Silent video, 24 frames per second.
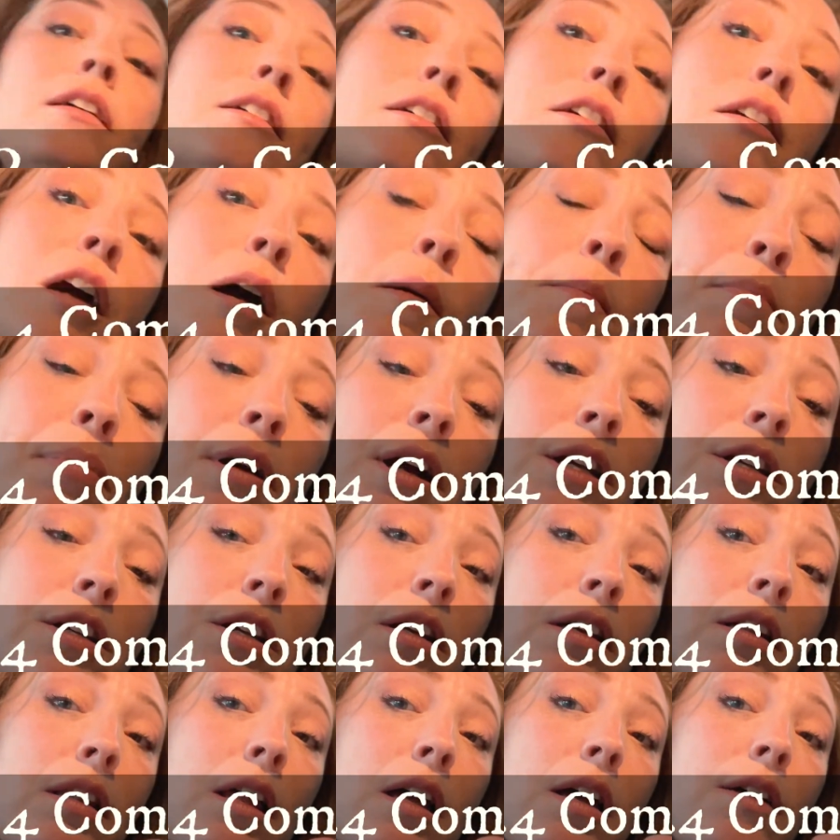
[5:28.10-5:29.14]

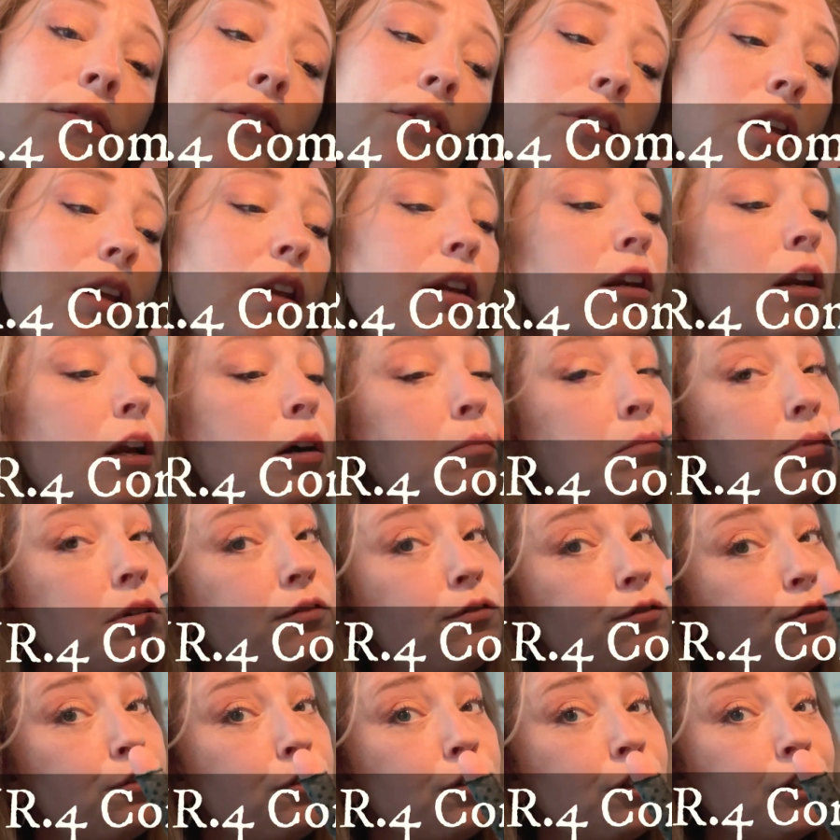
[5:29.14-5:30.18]
Compression gloves, number
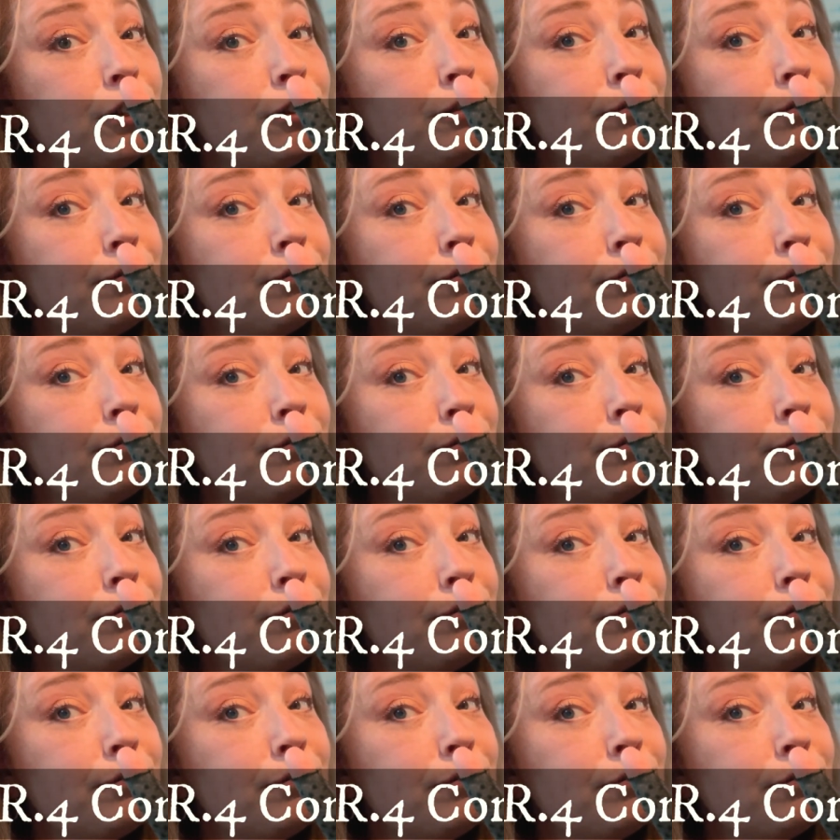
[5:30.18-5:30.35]
4.